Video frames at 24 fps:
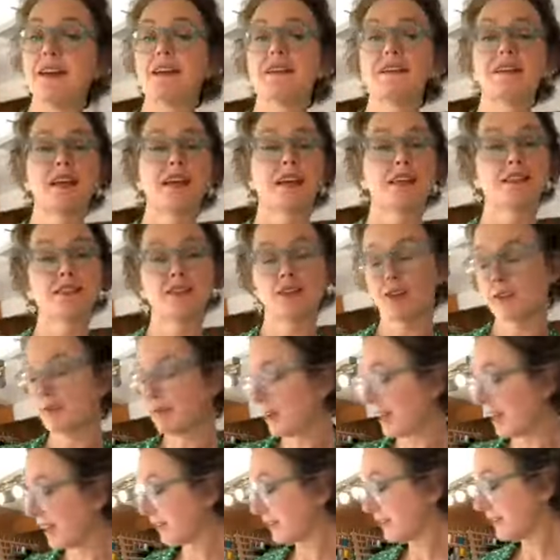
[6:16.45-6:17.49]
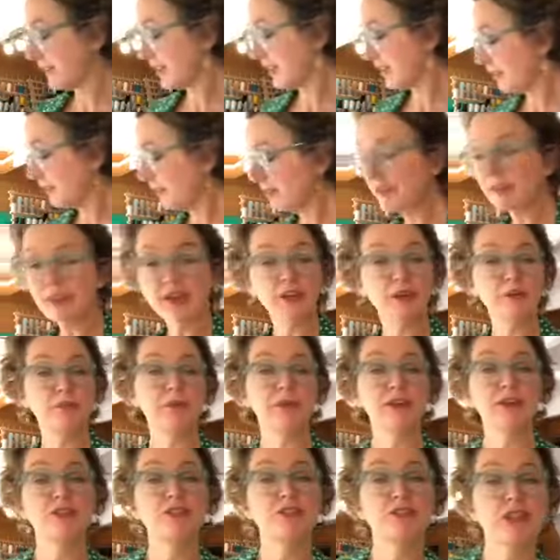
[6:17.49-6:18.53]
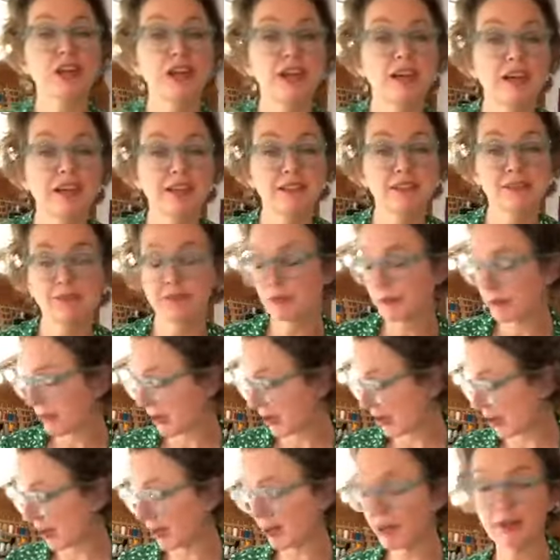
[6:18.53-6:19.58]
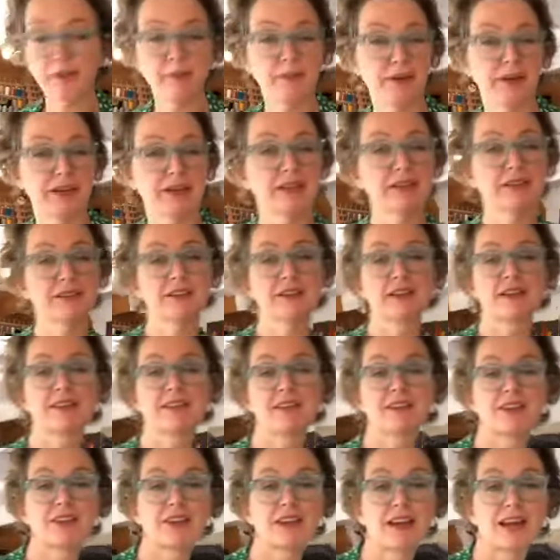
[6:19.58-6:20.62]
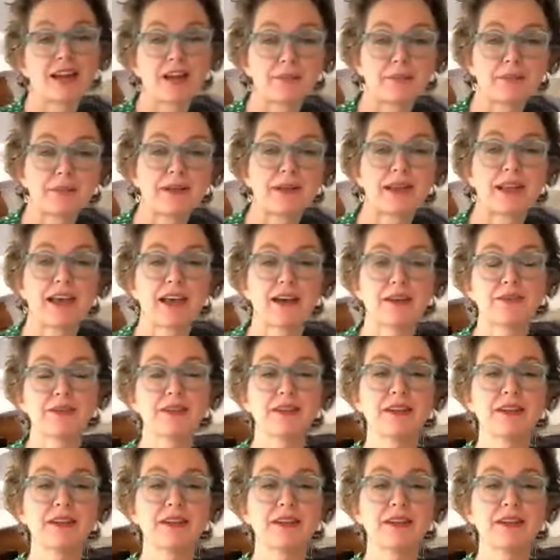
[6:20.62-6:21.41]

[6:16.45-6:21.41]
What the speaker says: take that off now. It was going to be a shirt for Mark, but it's not going to happen now.